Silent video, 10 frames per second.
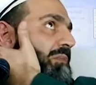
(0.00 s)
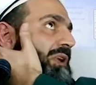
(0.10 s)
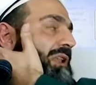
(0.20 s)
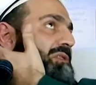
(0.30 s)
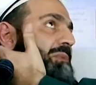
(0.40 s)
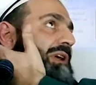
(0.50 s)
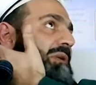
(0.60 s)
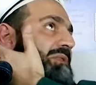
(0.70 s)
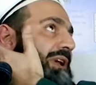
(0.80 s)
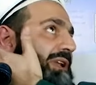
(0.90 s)
May Allah
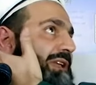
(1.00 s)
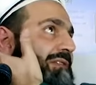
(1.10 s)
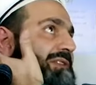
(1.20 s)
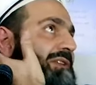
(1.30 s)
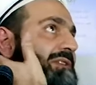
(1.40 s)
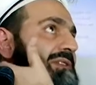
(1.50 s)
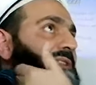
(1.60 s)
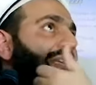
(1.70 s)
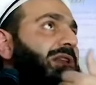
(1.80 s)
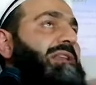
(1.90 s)
subhanahu wa ta'ala give us
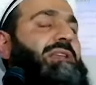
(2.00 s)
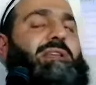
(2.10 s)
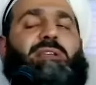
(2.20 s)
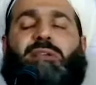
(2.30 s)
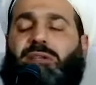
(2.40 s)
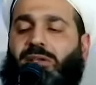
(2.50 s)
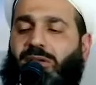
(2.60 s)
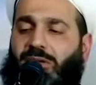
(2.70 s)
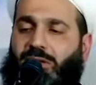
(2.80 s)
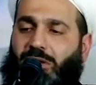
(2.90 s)
understanding
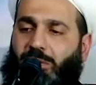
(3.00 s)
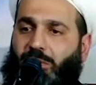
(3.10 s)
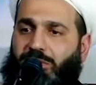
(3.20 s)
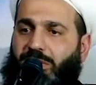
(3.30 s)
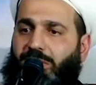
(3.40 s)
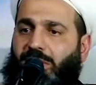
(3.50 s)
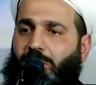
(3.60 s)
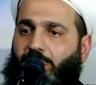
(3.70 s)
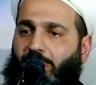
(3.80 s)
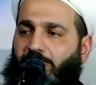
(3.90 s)
about Sayyidina
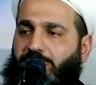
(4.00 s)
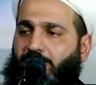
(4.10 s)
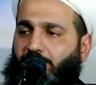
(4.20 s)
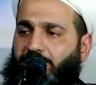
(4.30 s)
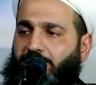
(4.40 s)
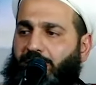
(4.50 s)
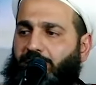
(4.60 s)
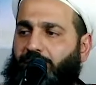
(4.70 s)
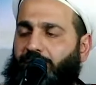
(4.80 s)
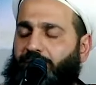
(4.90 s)
Muhammad sallallahu alayhi wa
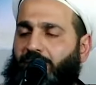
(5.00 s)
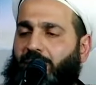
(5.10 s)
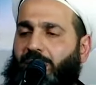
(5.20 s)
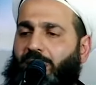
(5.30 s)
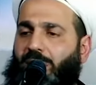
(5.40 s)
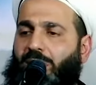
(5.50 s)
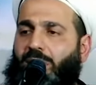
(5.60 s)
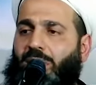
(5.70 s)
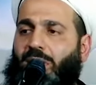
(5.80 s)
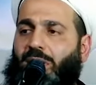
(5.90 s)
sallam
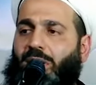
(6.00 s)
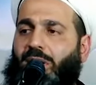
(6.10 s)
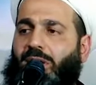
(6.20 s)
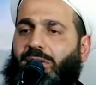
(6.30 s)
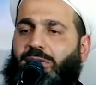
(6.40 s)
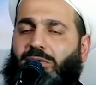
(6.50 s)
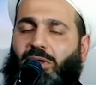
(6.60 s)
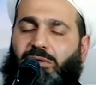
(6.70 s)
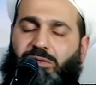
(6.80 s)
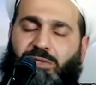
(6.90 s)
and
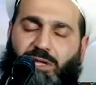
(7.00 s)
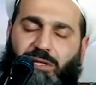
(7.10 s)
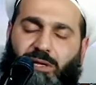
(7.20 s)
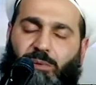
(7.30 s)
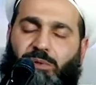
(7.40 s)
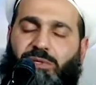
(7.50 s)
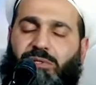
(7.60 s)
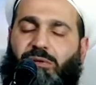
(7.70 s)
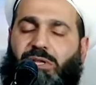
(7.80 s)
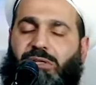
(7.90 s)
understanding about
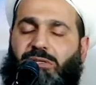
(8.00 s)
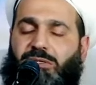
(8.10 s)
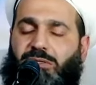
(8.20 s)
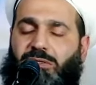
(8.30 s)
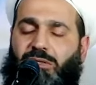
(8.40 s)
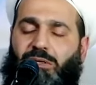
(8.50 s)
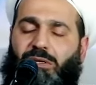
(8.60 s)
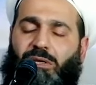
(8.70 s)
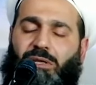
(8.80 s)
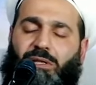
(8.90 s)
his greatness
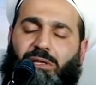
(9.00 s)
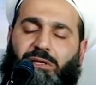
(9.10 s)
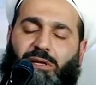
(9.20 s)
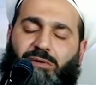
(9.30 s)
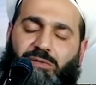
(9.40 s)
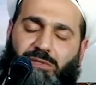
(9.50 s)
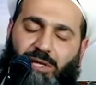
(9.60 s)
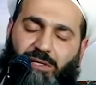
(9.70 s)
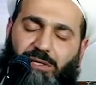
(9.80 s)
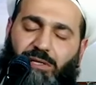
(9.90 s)
and
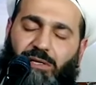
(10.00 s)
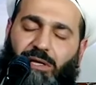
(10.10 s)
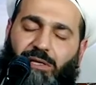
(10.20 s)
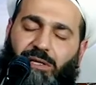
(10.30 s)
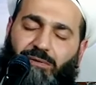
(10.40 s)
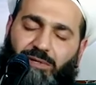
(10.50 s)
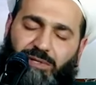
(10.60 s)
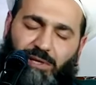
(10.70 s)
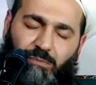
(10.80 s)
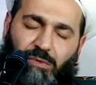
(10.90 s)
understanding and give
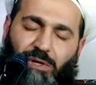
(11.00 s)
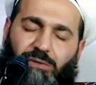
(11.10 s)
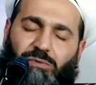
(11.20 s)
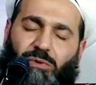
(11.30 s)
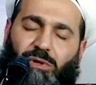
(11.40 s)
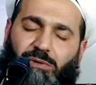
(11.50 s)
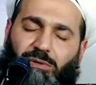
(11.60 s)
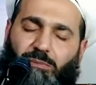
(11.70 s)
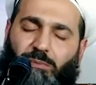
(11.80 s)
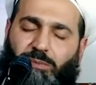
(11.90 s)
us himmah to honor
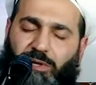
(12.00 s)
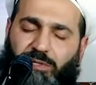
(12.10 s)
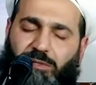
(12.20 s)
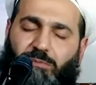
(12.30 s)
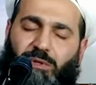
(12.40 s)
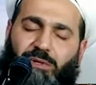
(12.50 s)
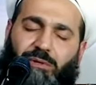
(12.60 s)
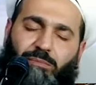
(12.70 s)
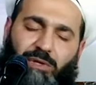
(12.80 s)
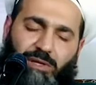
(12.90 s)
him and praise him
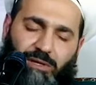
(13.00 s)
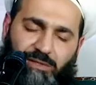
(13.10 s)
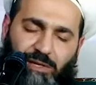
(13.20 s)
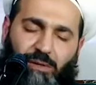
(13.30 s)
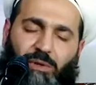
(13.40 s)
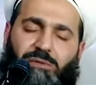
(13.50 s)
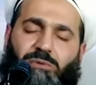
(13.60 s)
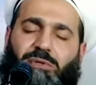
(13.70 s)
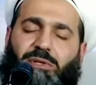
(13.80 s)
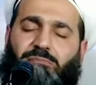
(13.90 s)
and make salawat
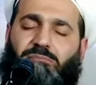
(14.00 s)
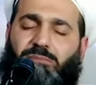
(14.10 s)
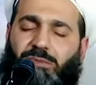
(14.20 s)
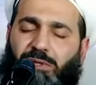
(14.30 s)
on him